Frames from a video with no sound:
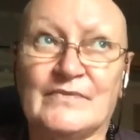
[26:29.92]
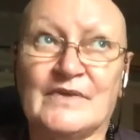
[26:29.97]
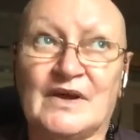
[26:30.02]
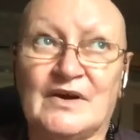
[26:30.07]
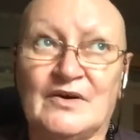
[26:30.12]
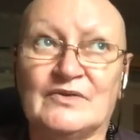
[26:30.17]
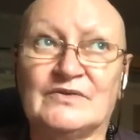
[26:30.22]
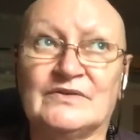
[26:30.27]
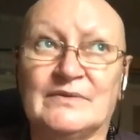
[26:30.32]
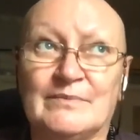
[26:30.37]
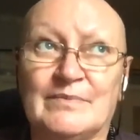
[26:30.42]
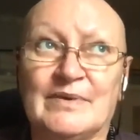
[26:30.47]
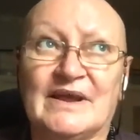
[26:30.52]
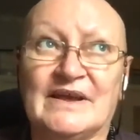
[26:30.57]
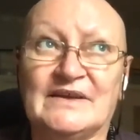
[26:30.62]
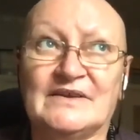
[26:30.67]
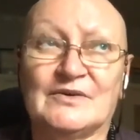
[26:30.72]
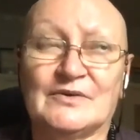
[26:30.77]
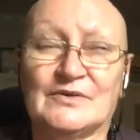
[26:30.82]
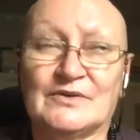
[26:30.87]

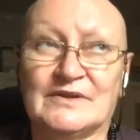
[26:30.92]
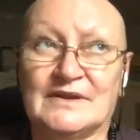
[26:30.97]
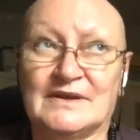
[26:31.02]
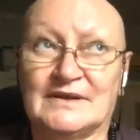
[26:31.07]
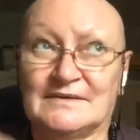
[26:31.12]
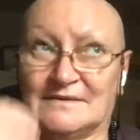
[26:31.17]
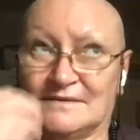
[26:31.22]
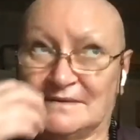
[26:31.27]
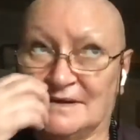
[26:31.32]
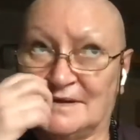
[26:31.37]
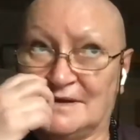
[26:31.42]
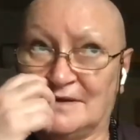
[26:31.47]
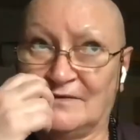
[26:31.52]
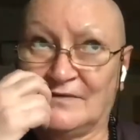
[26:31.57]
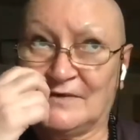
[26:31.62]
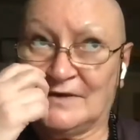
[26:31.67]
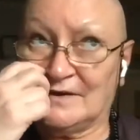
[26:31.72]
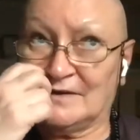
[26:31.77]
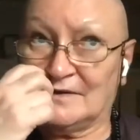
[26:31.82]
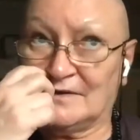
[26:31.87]
contemplate on that
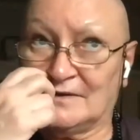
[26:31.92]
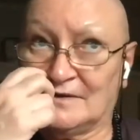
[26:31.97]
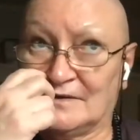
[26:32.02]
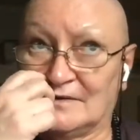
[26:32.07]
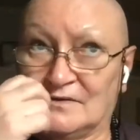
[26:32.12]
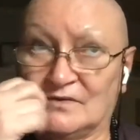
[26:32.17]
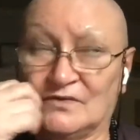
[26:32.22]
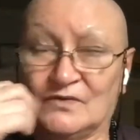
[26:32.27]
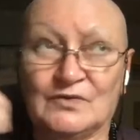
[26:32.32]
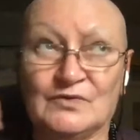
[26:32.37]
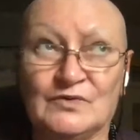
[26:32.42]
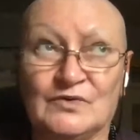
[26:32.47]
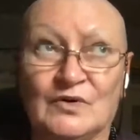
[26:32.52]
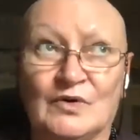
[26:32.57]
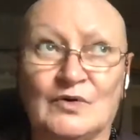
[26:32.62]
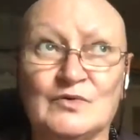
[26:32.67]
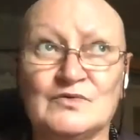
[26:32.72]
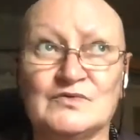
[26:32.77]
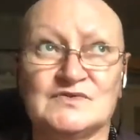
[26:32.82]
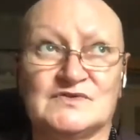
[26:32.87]
giving to
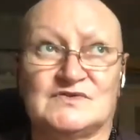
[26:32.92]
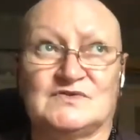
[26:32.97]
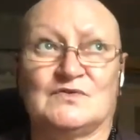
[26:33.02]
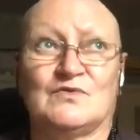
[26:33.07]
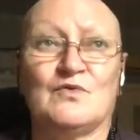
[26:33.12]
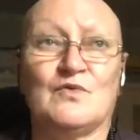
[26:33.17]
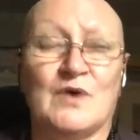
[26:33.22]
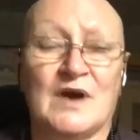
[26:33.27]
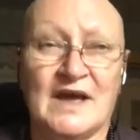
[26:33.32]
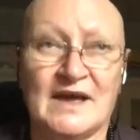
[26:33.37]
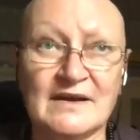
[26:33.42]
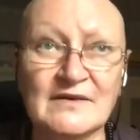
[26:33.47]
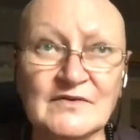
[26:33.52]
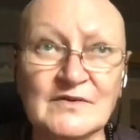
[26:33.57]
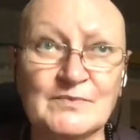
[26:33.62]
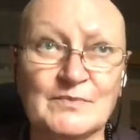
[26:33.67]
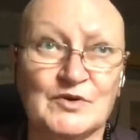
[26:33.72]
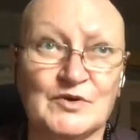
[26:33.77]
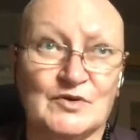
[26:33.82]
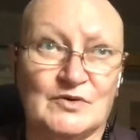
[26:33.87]
those who have a
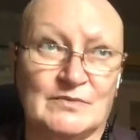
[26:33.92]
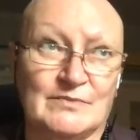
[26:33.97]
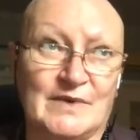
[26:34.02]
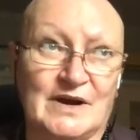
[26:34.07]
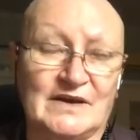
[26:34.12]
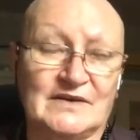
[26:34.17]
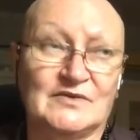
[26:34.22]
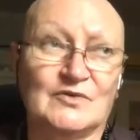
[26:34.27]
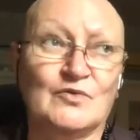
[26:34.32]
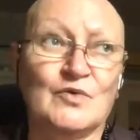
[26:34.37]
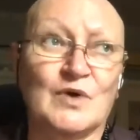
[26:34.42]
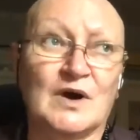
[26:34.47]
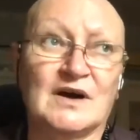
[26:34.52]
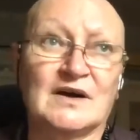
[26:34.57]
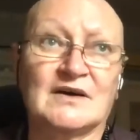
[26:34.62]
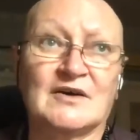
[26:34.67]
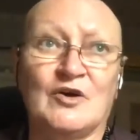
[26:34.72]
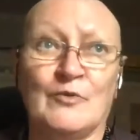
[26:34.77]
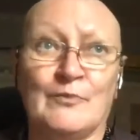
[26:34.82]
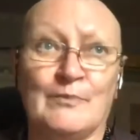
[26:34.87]
pure mind, who are
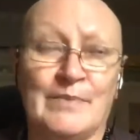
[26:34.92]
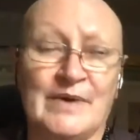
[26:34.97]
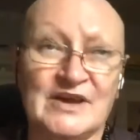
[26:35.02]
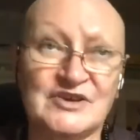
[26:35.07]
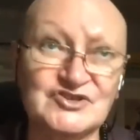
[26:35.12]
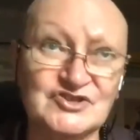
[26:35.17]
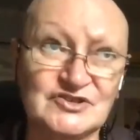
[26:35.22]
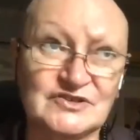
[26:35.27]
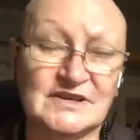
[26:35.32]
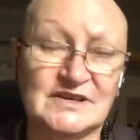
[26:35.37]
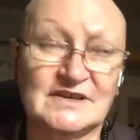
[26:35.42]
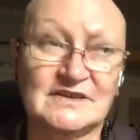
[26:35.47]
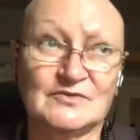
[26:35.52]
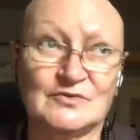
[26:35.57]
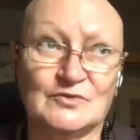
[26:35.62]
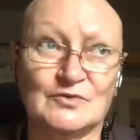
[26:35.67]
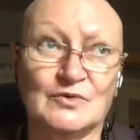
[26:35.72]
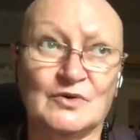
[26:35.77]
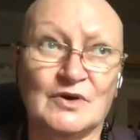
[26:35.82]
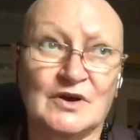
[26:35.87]
compassionate,
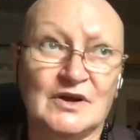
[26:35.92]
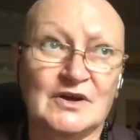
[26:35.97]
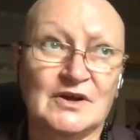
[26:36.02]
who